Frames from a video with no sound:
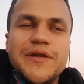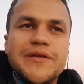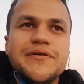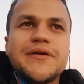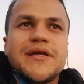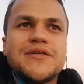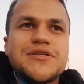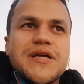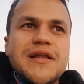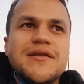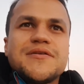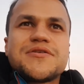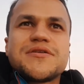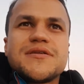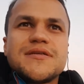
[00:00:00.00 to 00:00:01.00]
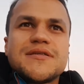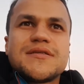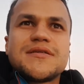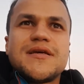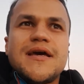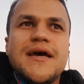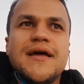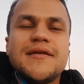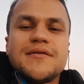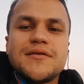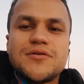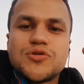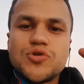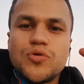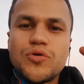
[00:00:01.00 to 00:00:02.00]
look at challenges and
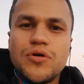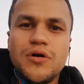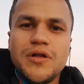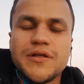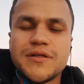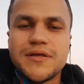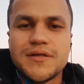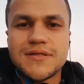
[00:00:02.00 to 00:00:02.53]
so-called